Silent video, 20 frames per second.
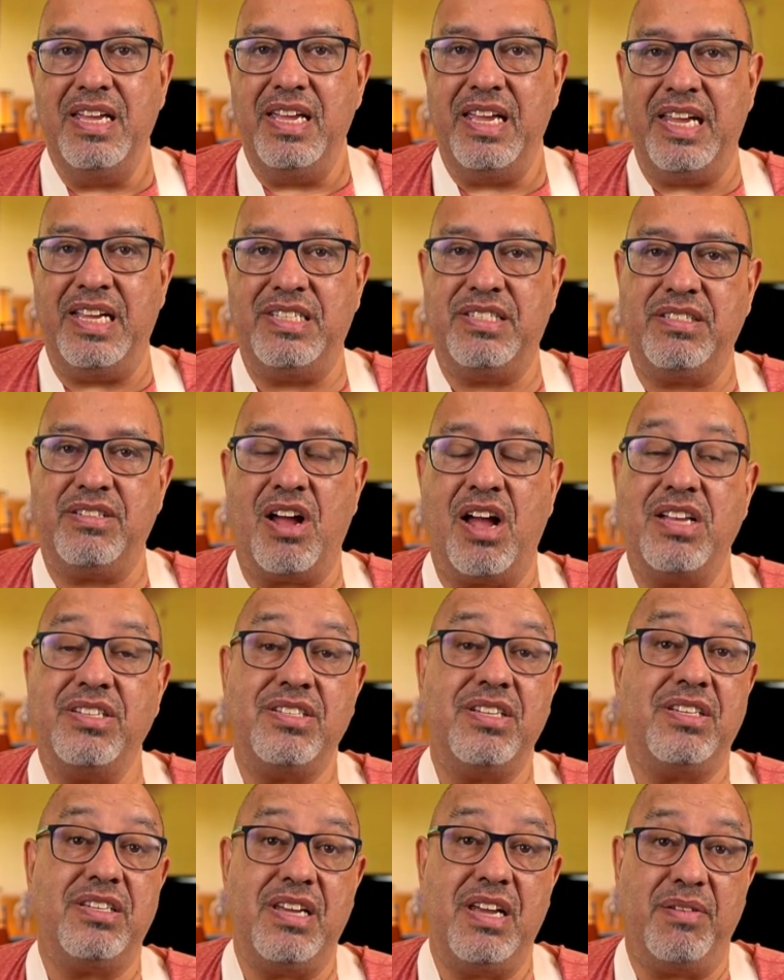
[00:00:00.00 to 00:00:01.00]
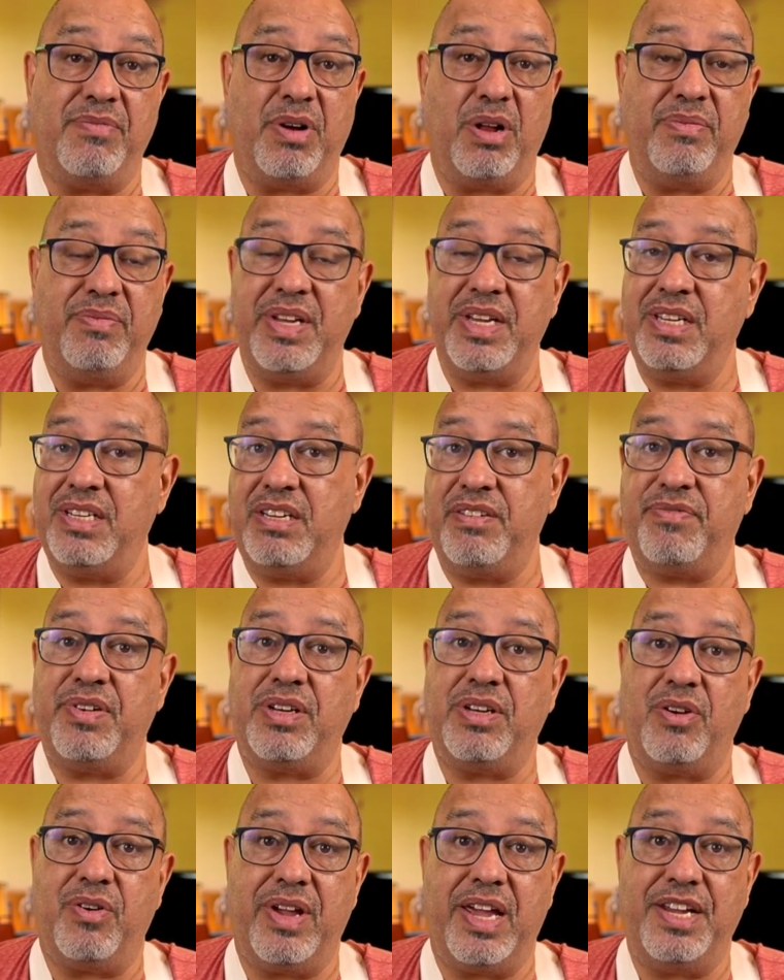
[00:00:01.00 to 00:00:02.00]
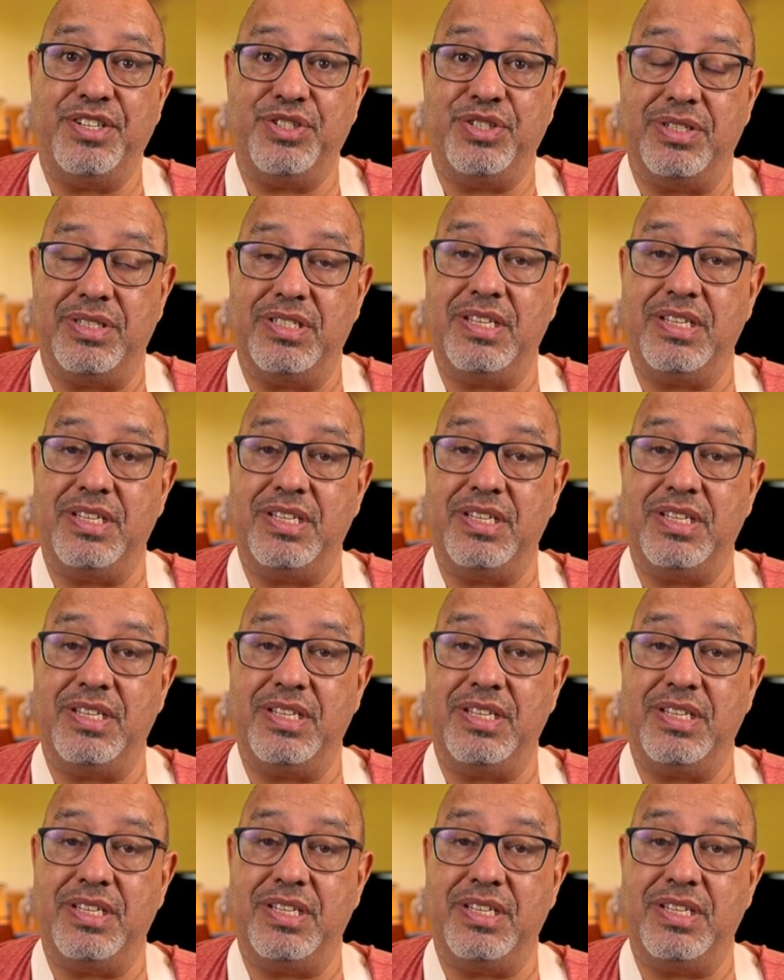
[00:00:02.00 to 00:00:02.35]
is constantly evolving in different locations.